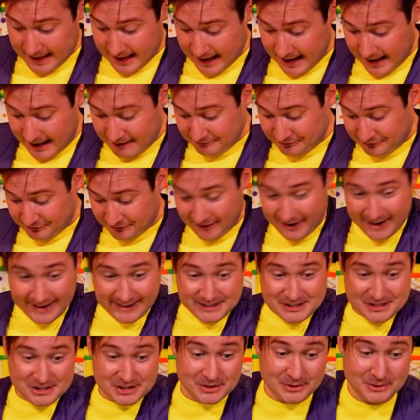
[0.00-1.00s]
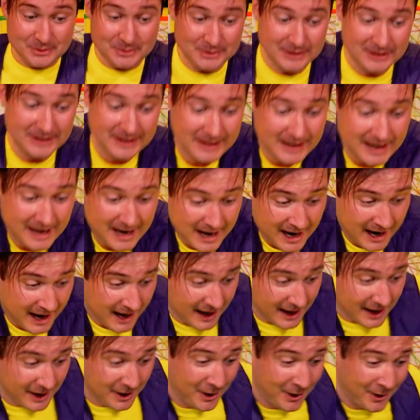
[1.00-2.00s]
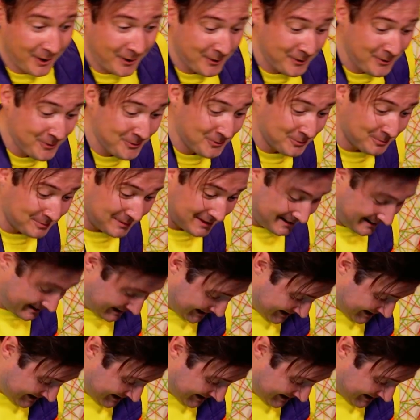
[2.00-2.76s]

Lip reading: and find you a home.